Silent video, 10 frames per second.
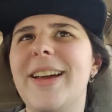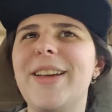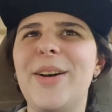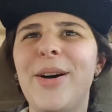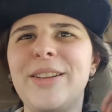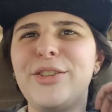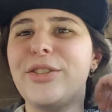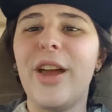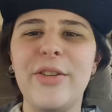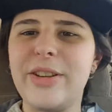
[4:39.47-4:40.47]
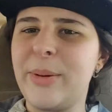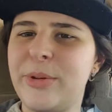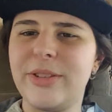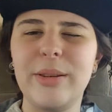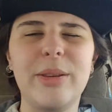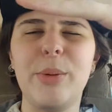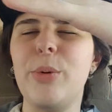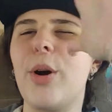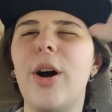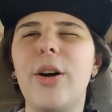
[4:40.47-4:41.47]
you know, and just every time she said something,
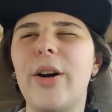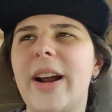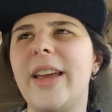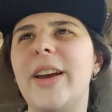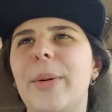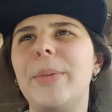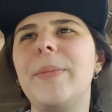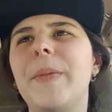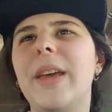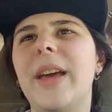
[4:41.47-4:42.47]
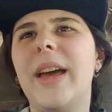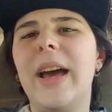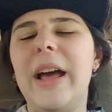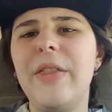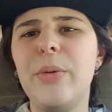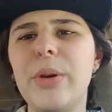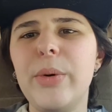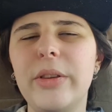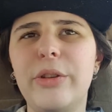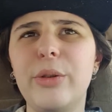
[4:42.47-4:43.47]
we were all cracking up. And then
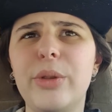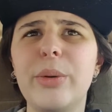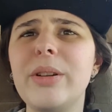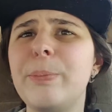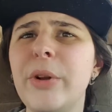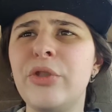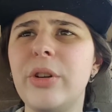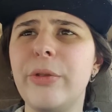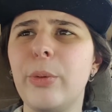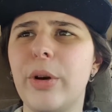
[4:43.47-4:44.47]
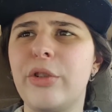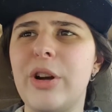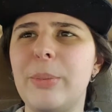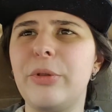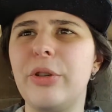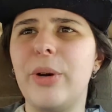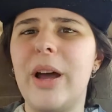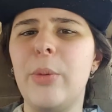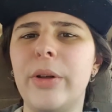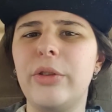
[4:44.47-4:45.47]
there were a bunch of different workshops. So
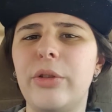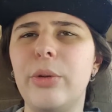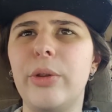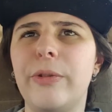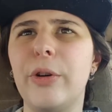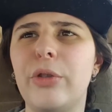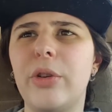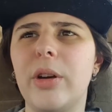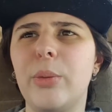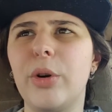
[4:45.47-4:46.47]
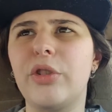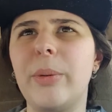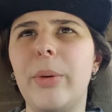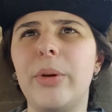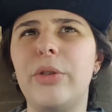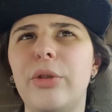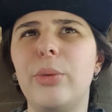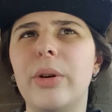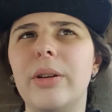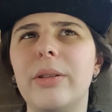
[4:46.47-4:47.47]
I went to, the first workshop I went
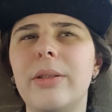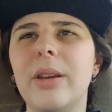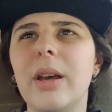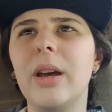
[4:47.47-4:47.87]
to was,